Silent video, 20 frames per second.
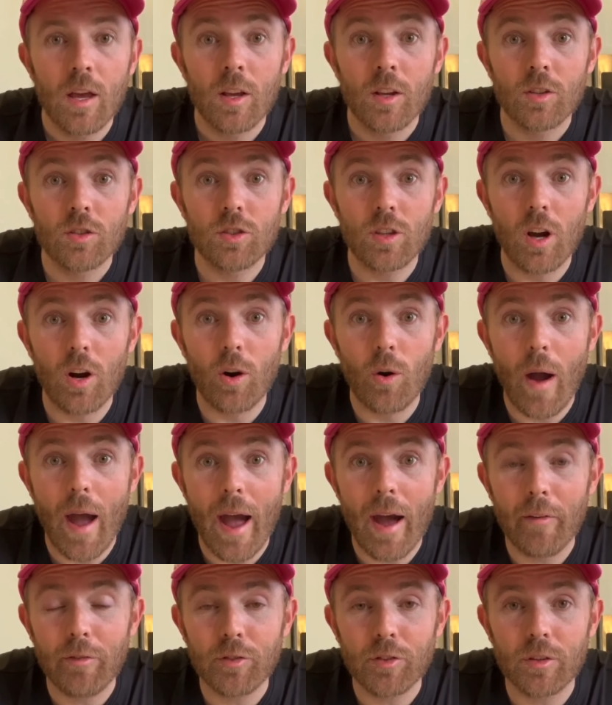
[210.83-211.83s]
So
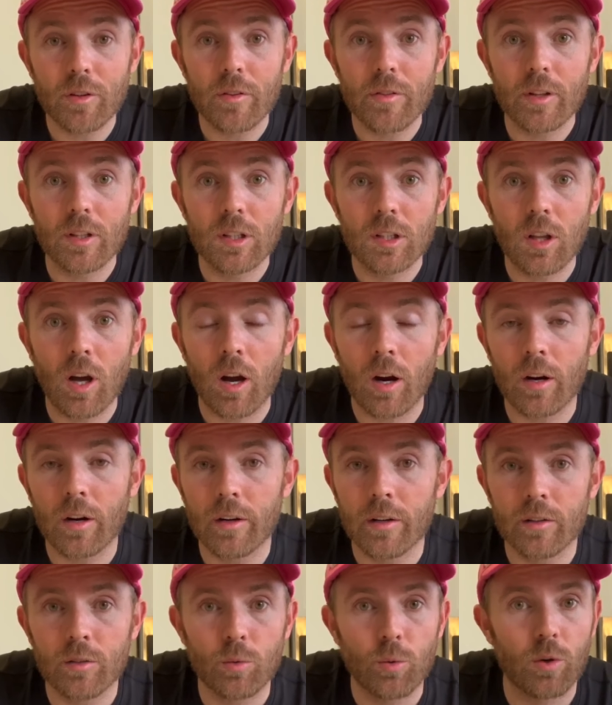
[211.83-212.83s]
after the
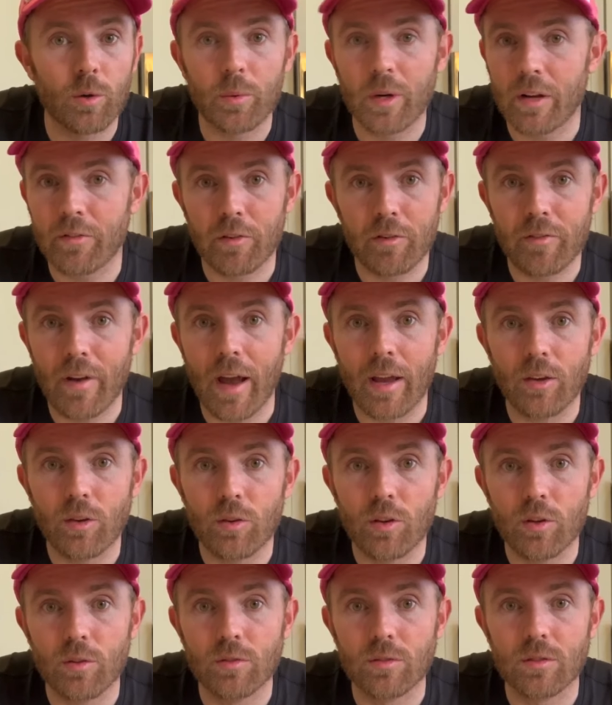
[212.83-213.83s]
lard or whatever fat you
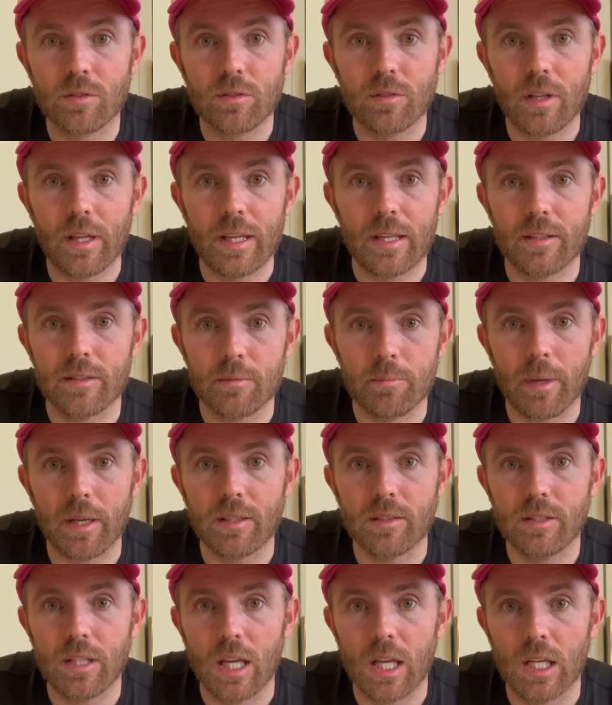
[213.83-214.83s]
use is
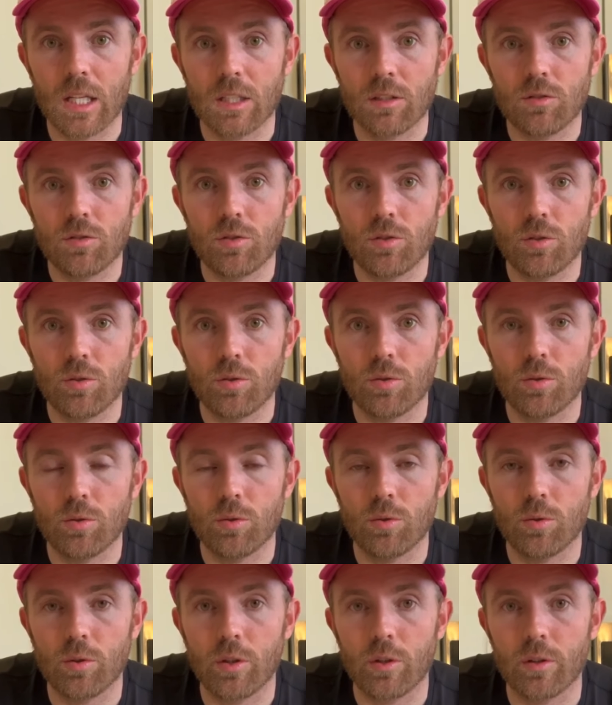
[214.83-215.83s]
mixed in to
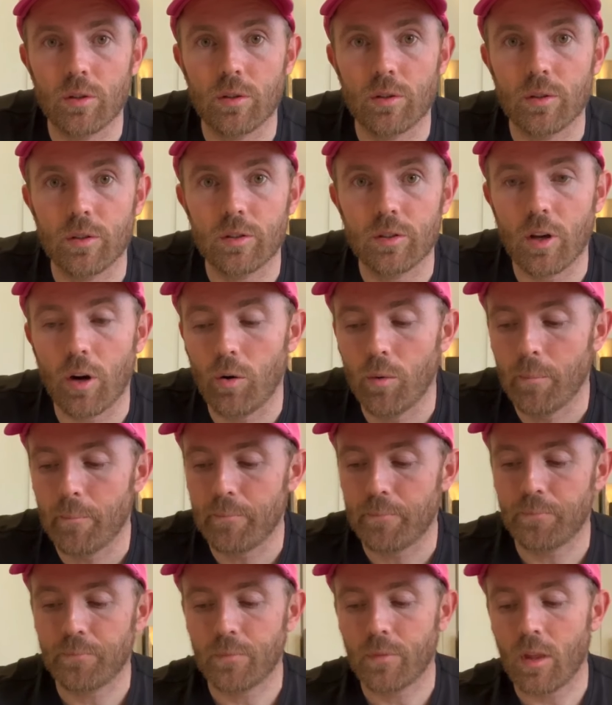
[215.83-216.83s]
your dough,
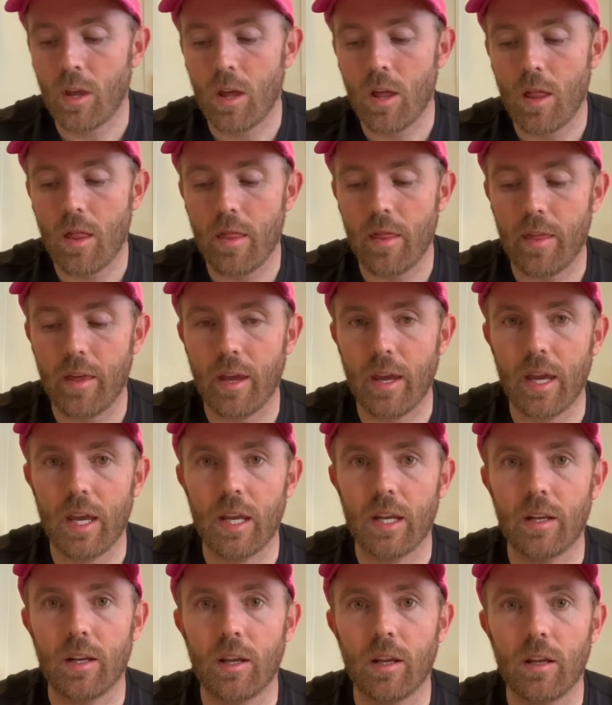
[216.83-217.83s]

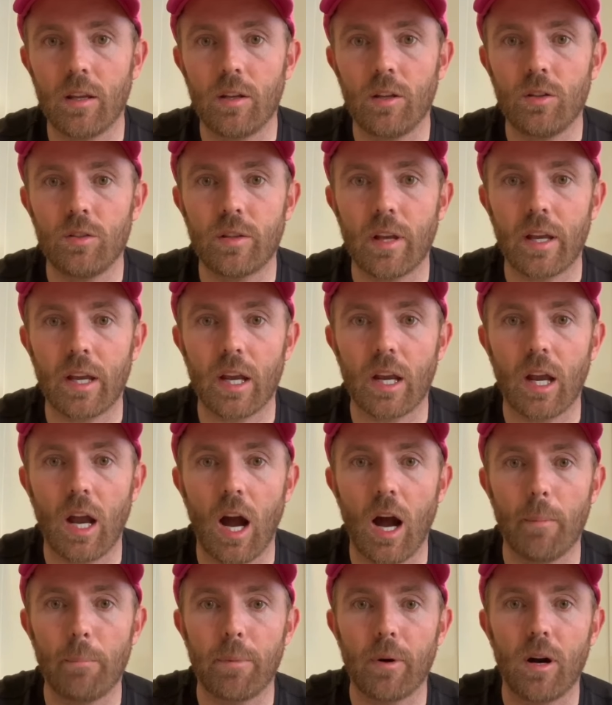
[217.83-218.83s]
then take a
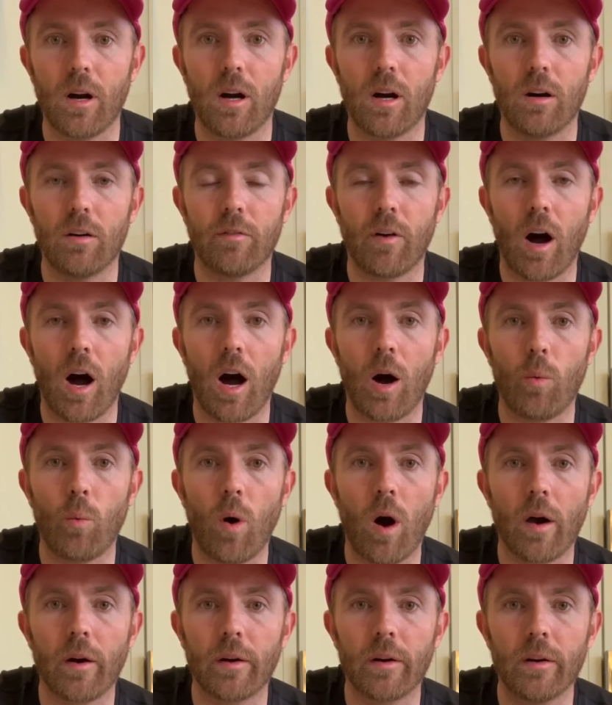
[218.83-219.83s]
cup of hot
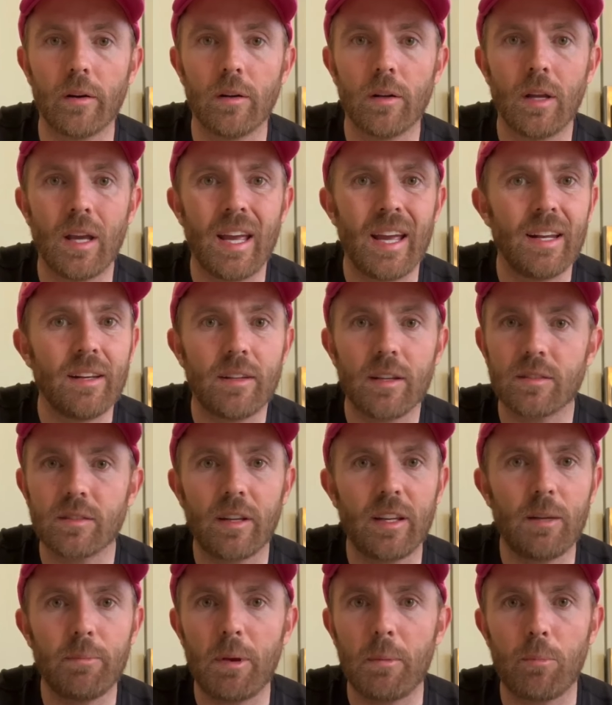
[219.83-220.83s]
water. It doesn't
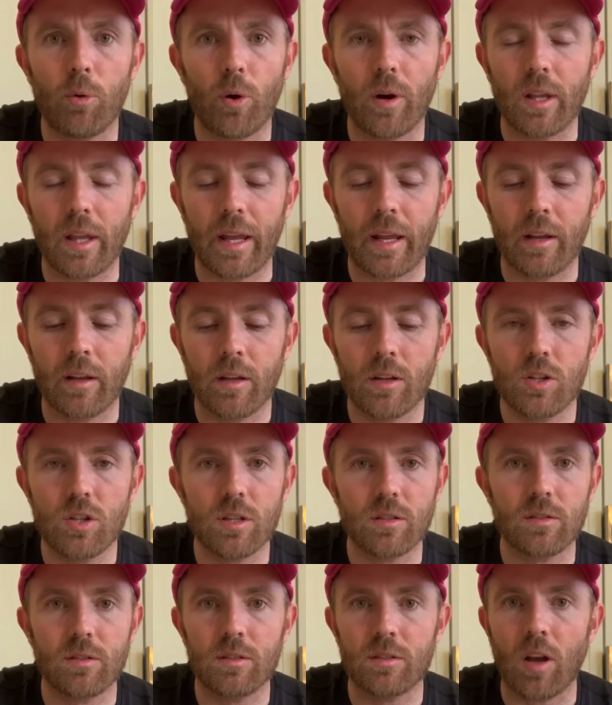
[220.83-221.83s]
need to be boiling,
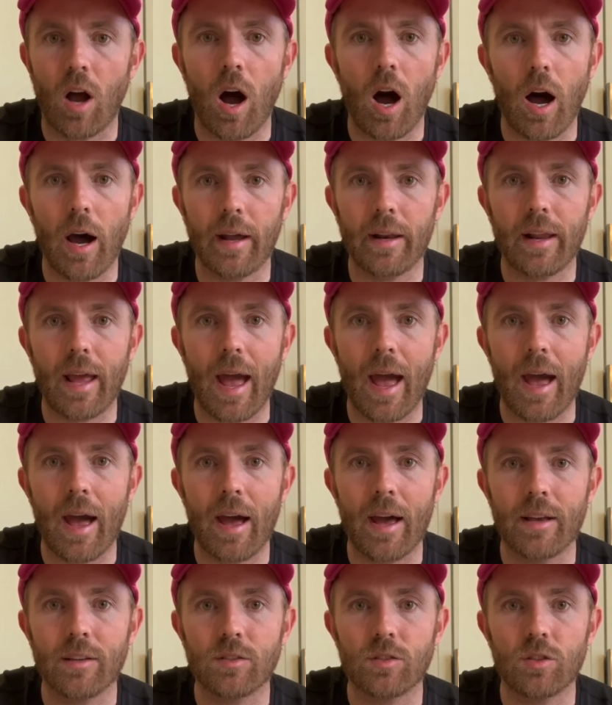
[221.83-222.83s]
just as hot
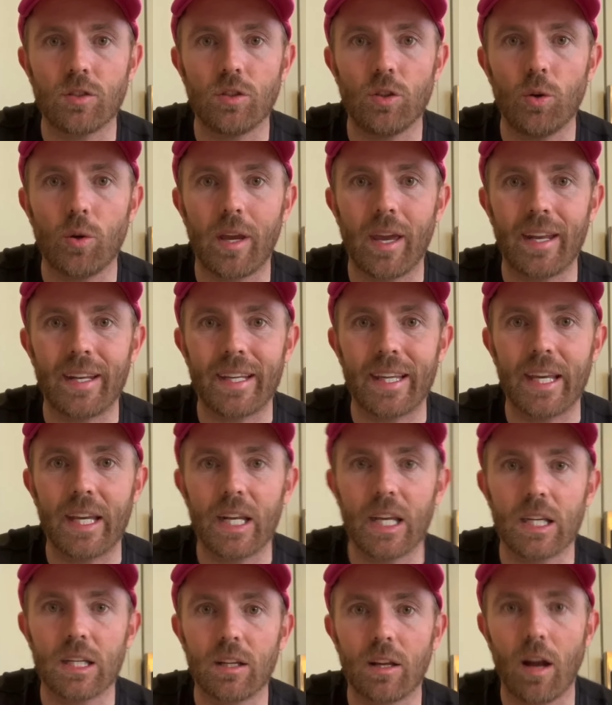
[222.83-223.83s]
as you can get
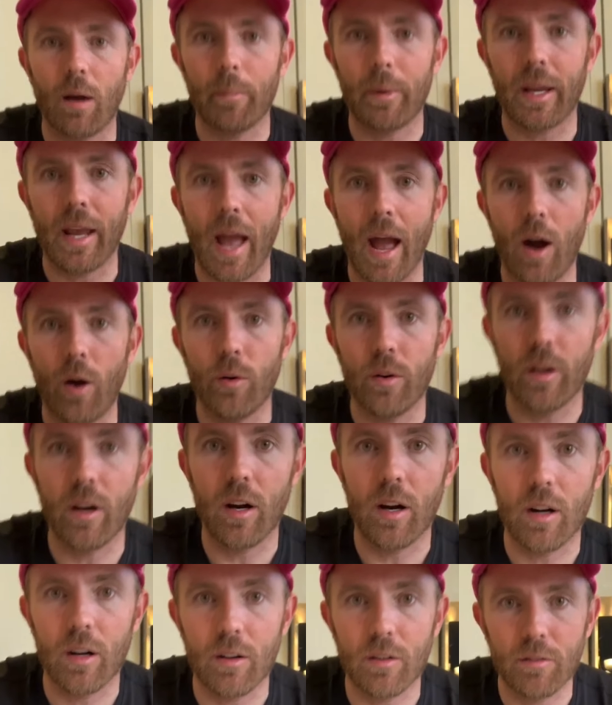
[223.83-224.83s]
it coming out
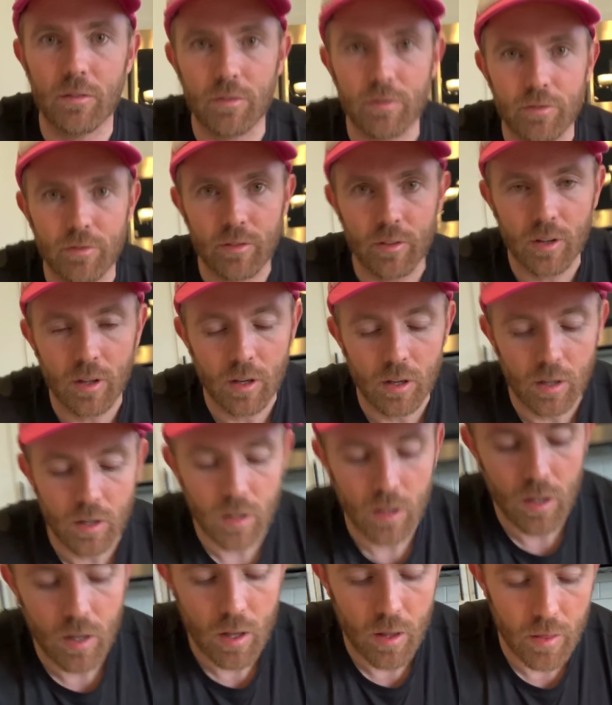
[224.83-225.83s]
of
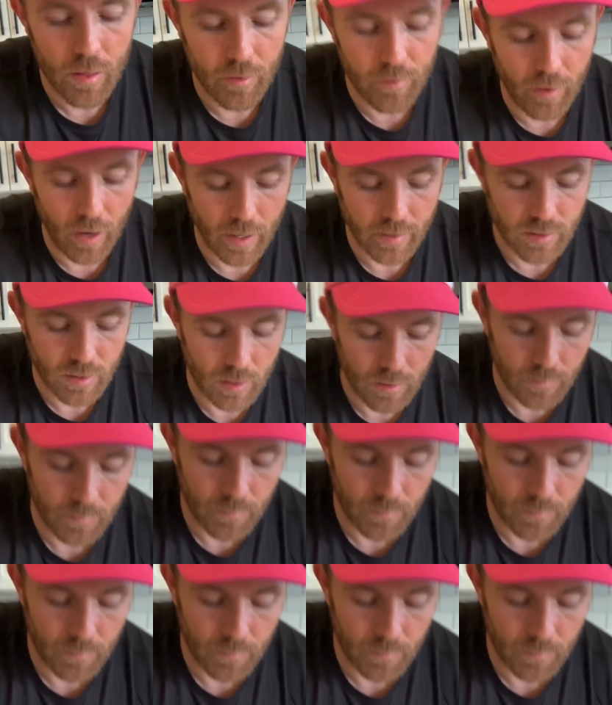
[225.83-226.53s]
the faucet.